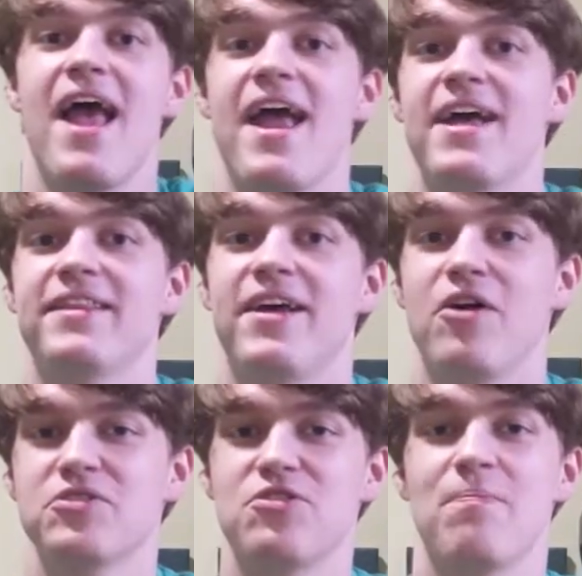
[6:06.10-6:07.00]
And they
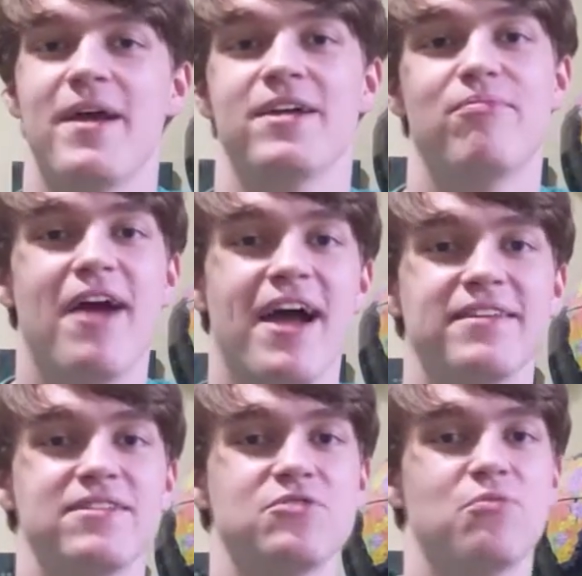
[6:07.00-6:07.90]
also banned a
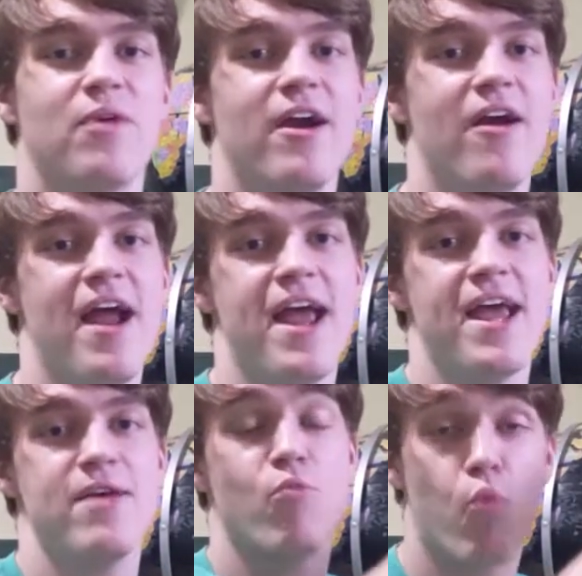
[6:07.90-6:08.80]
practice where
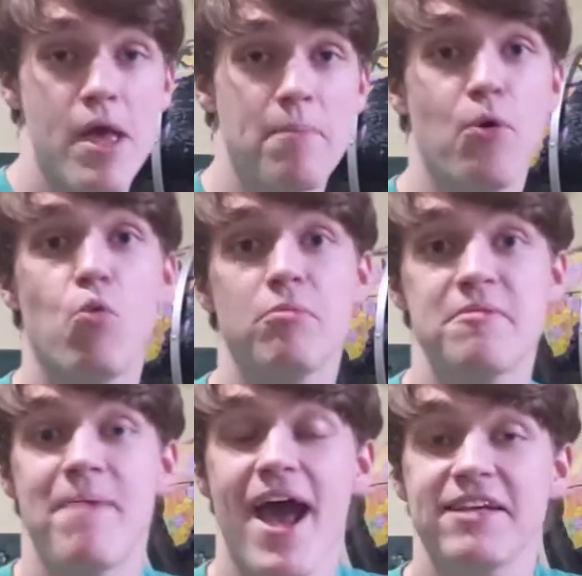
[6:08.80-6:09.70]
a whip would
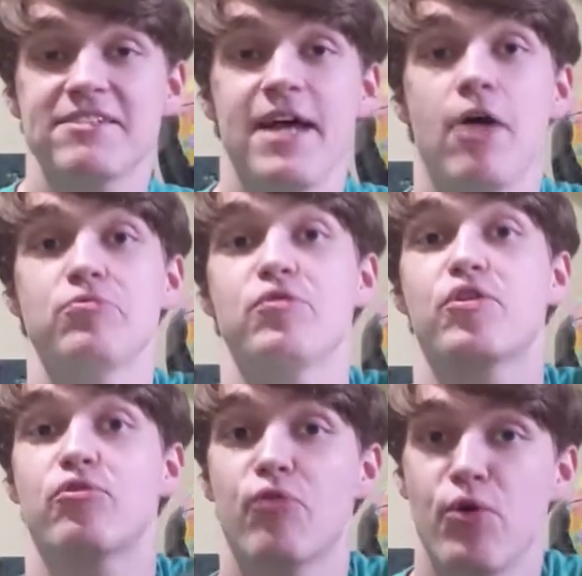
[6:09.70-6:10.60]
be passed down to
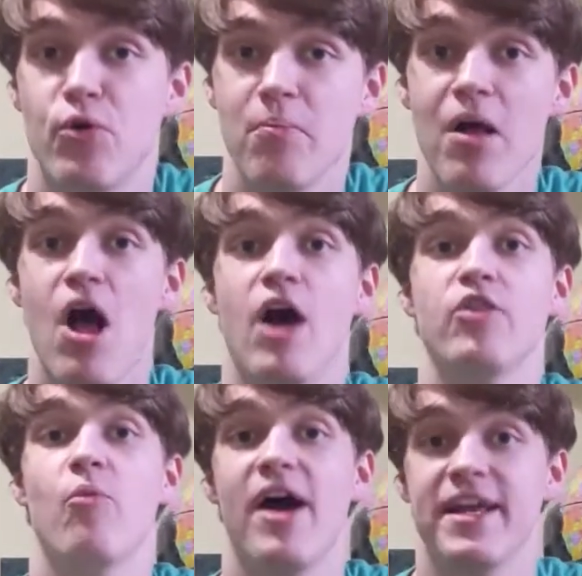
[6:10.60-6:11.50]
the groom
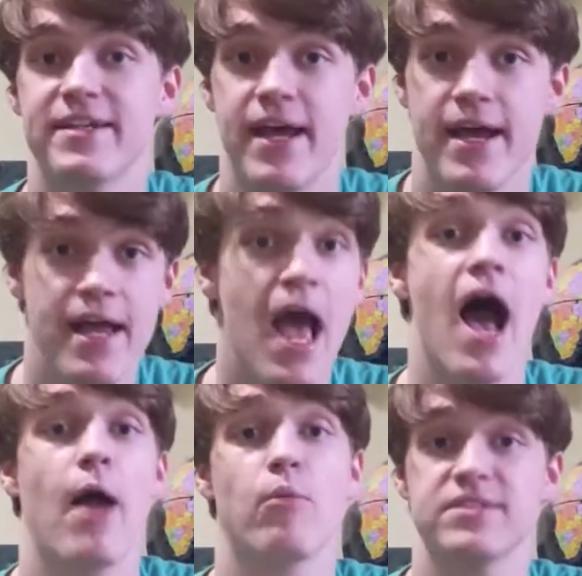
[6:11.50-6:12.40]
on the wedding day. I